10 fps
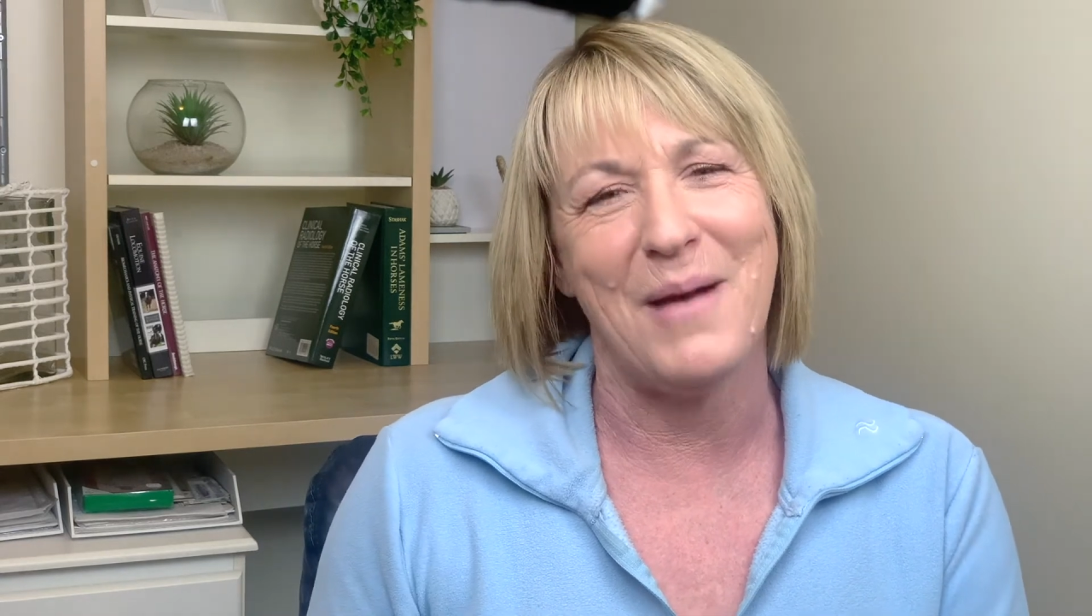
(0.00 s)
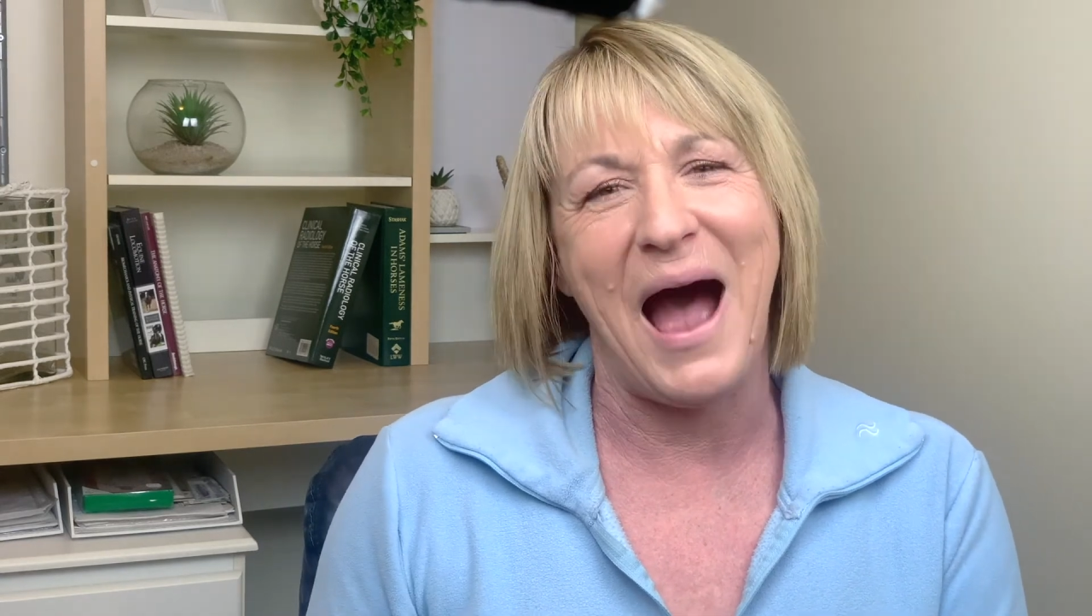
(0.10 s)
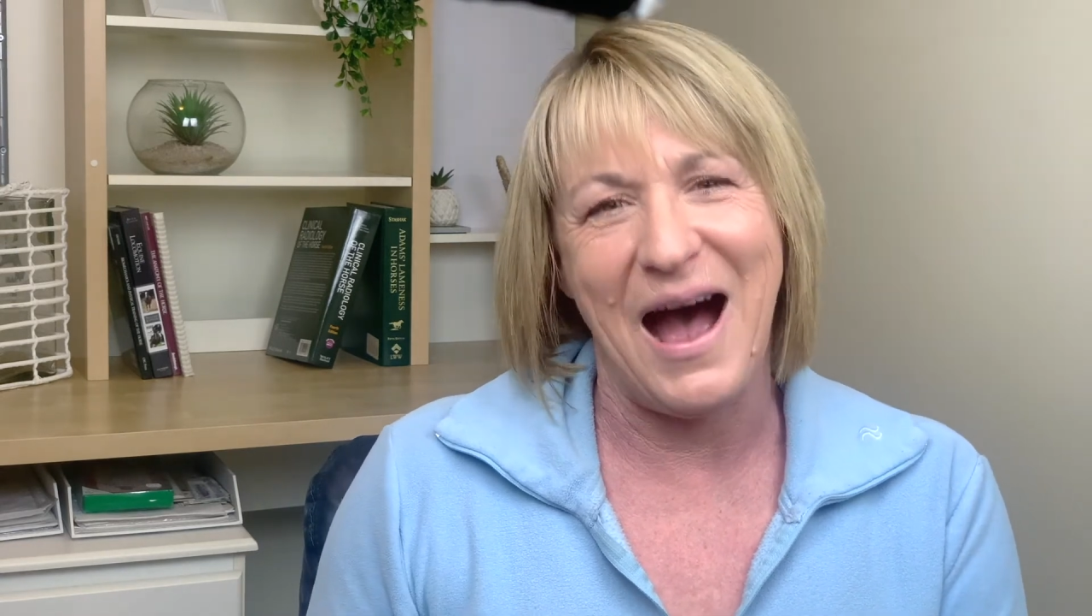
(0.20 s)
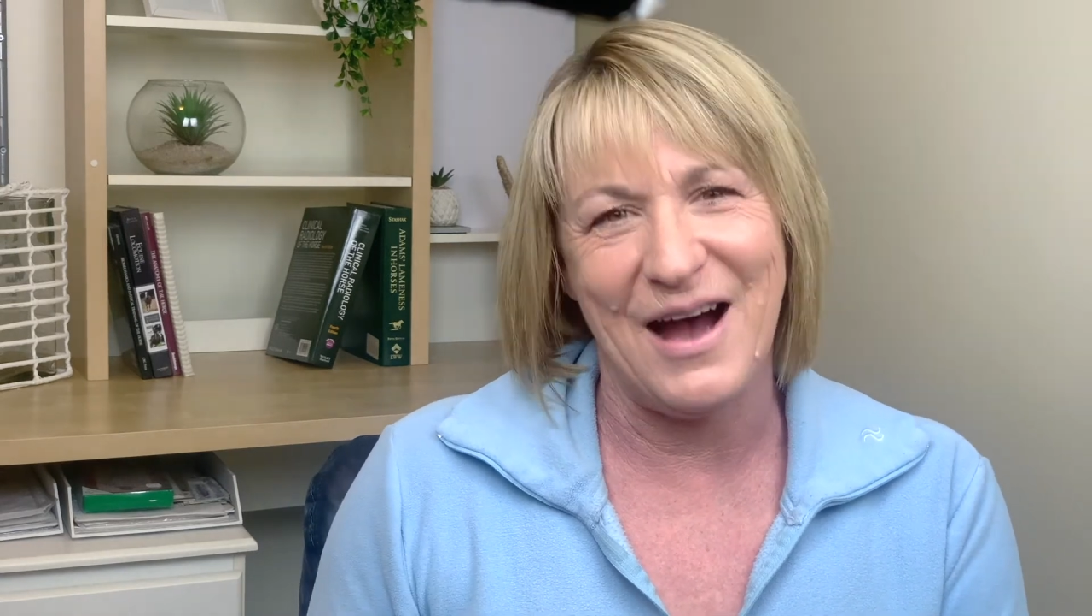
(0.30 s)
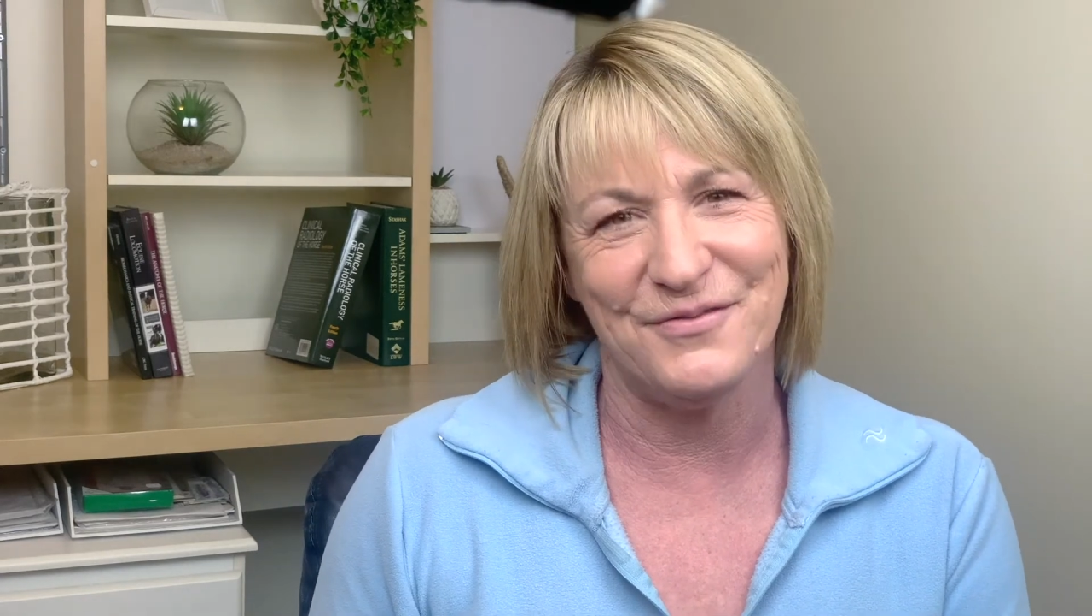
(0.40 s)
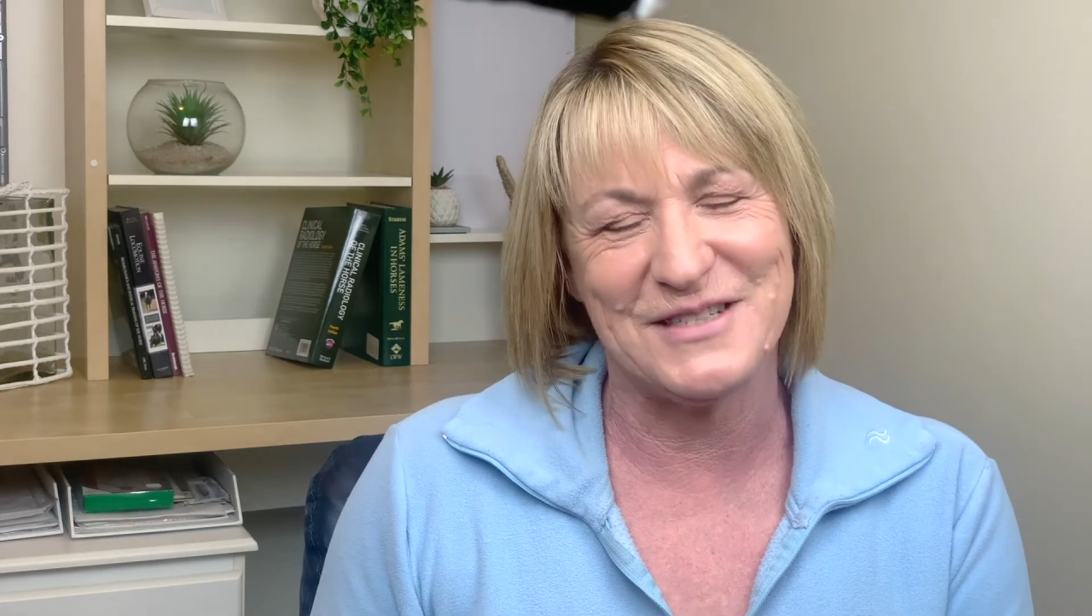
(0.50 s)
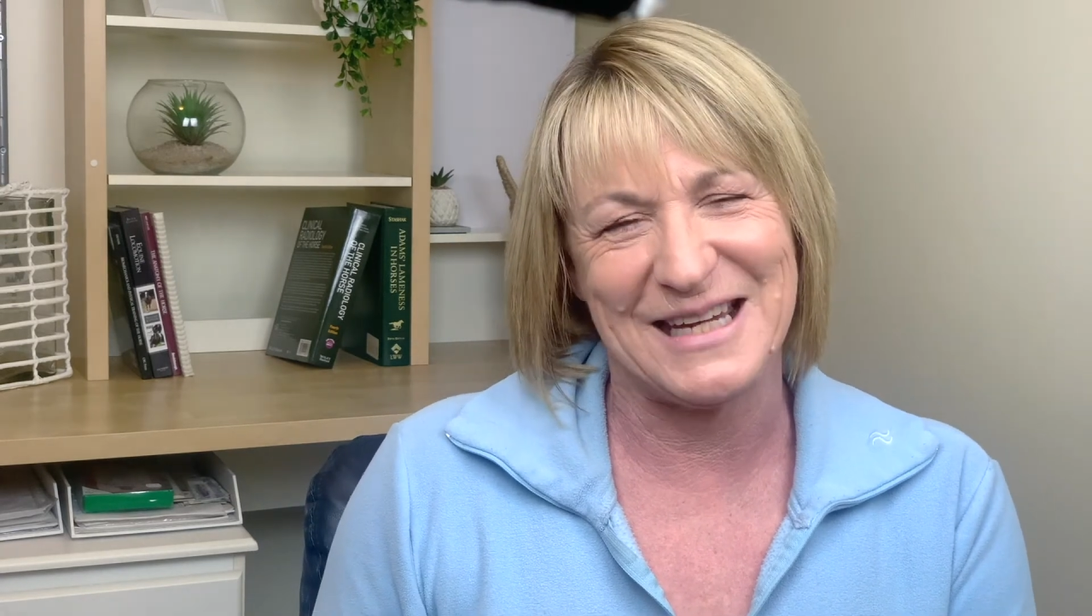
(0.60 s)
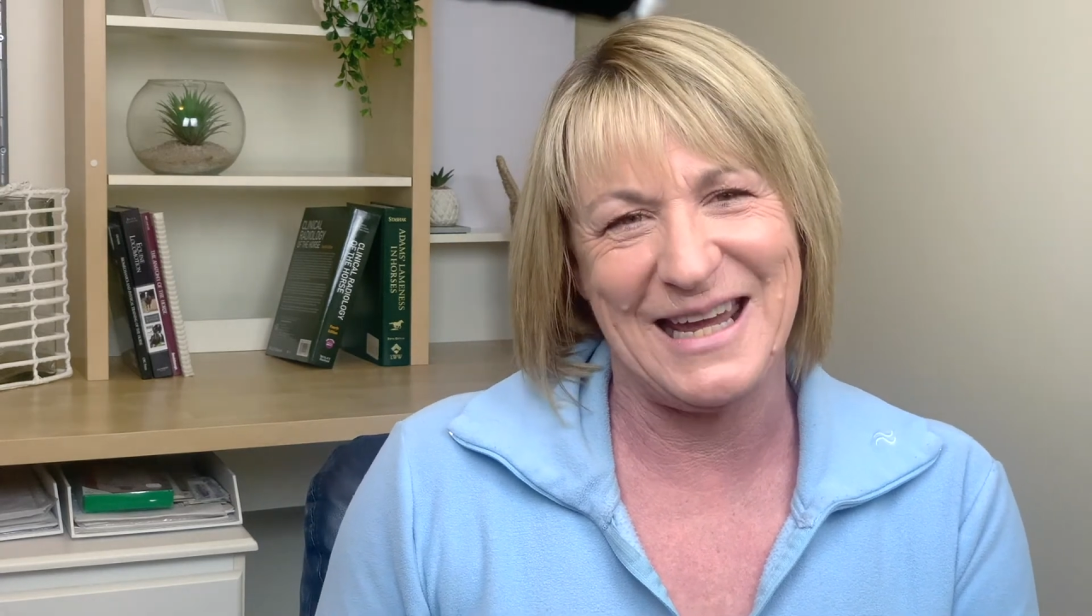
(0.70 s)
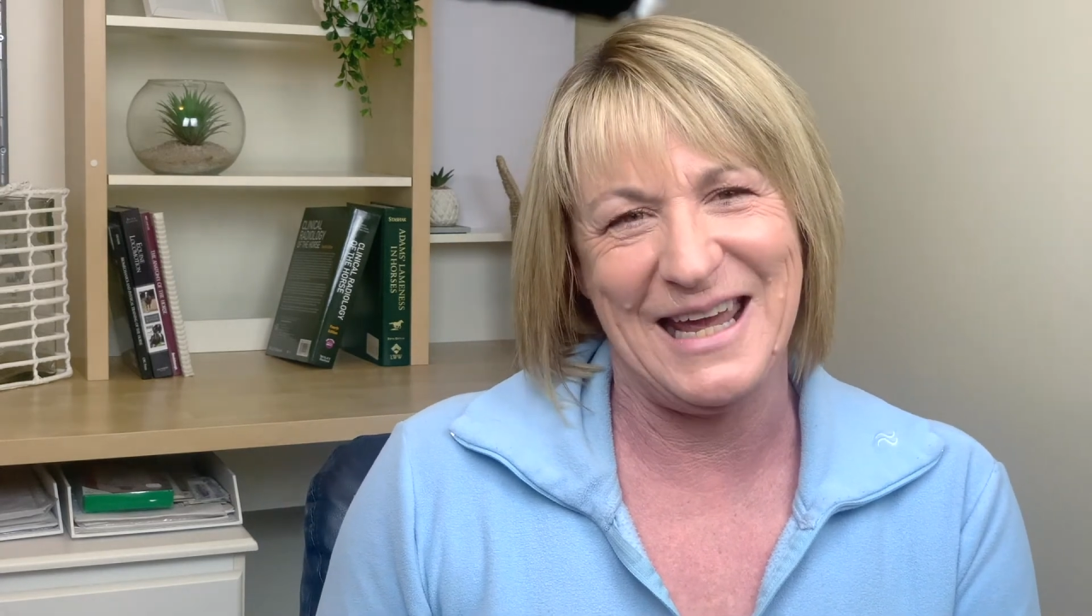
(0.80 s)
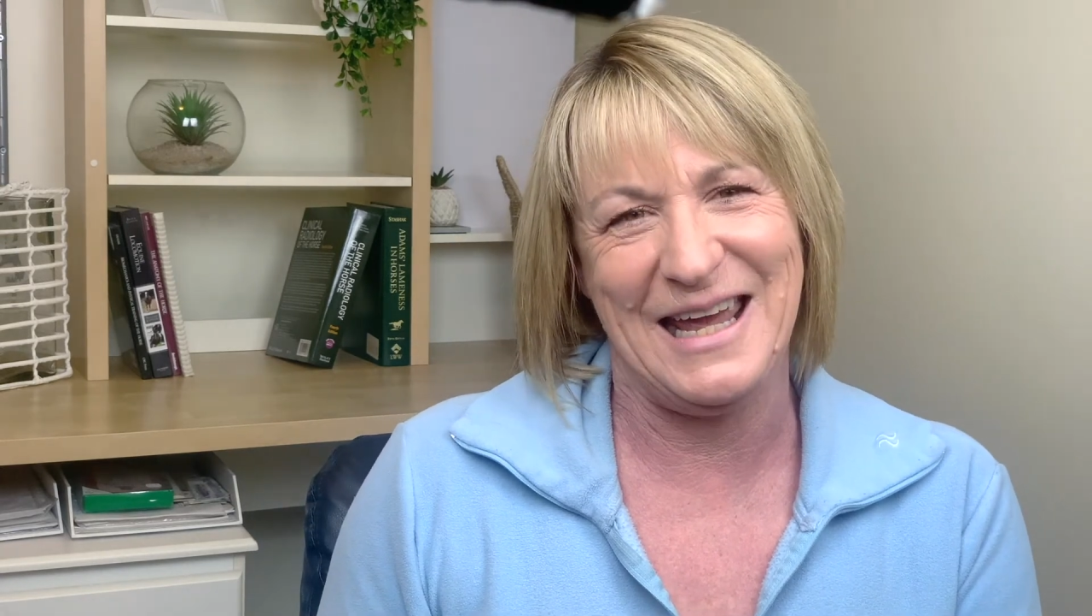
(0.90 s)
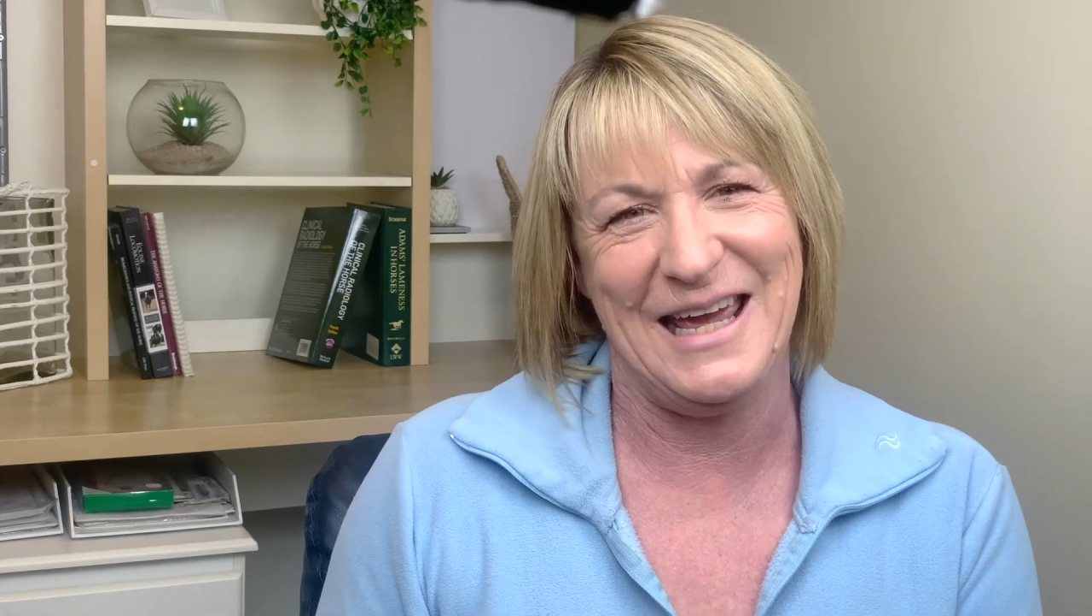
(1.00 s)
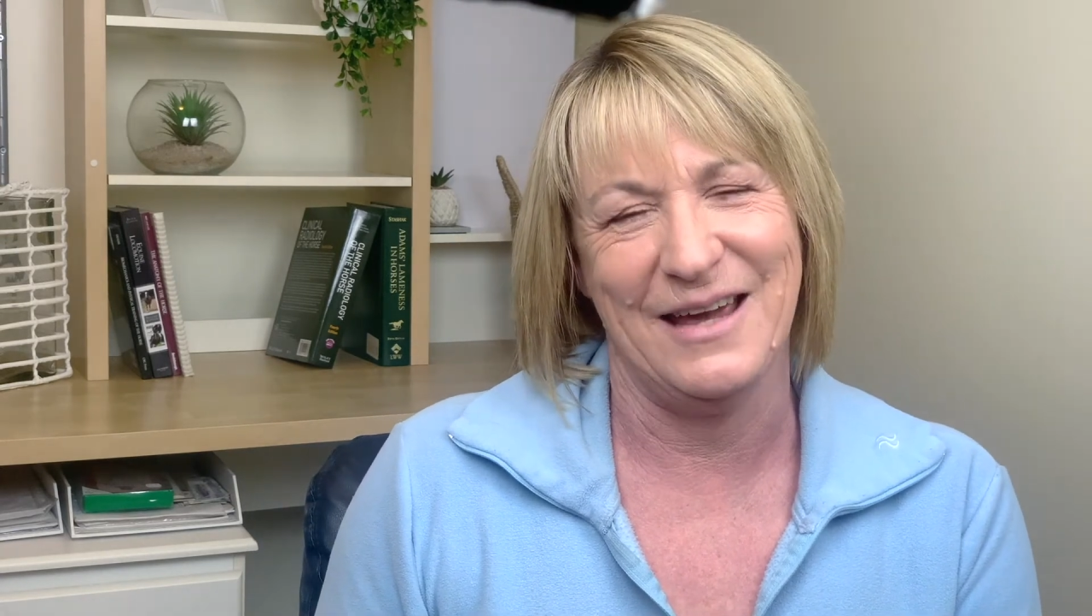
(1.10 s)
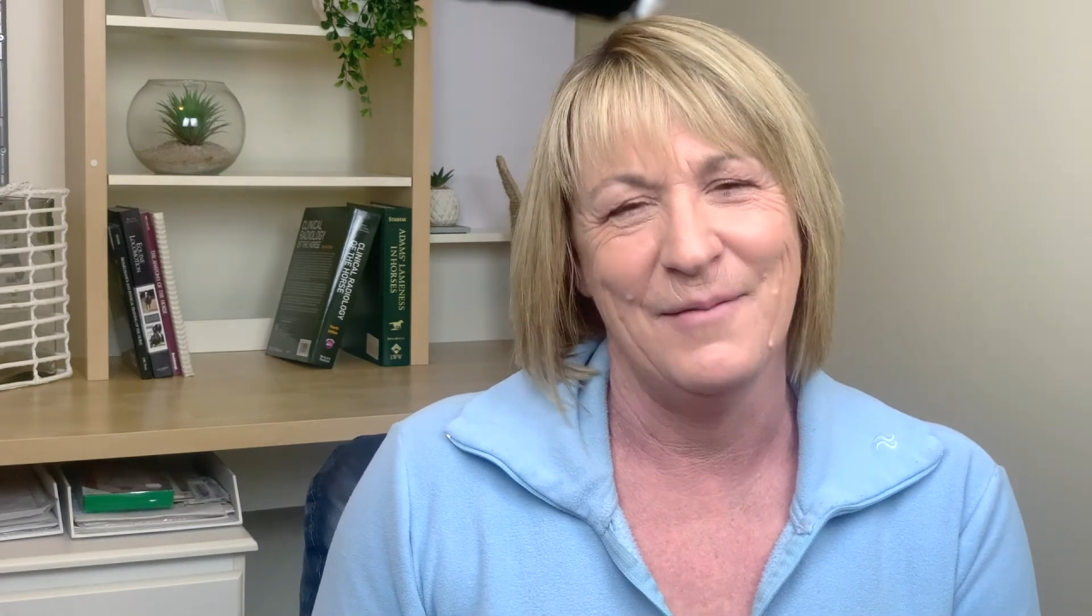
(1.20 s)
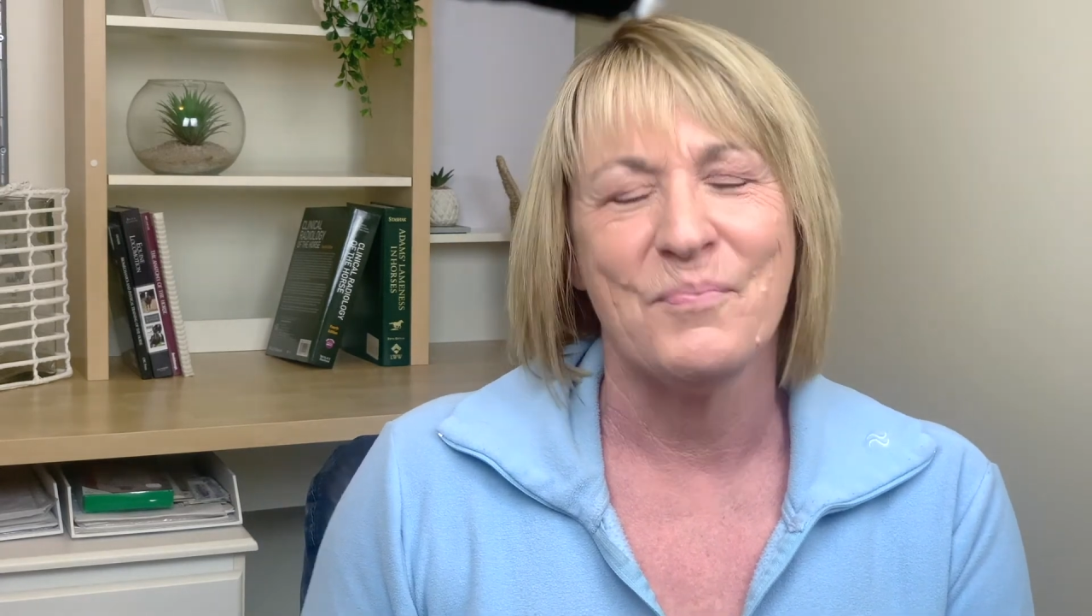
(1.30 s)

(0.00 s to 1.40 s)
aftercare.